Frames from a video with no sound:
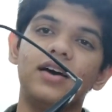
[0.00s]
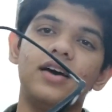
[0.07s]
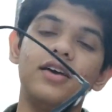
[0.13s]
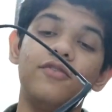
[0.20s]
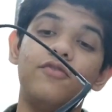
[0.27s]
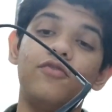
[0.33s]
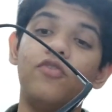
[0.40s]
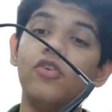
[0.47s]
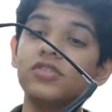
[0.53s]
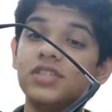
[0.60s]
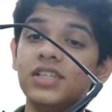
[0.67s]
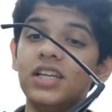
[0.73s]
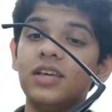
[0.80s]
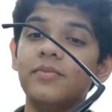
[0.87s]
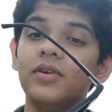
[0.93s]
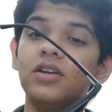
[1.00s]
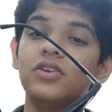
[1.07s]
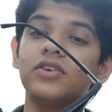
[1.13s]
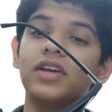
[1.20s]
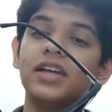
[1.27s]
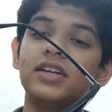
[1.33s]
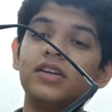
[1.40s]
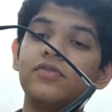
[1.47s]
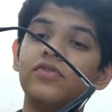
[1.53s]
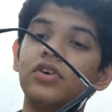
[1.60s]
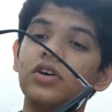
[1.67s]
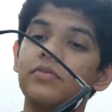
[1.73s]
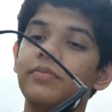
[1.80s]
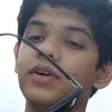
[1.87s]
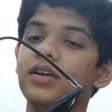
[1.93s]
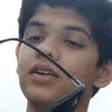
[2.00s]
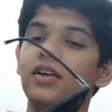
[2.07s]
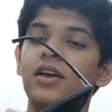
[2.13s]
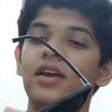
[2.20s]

I wasn't able to get it work, but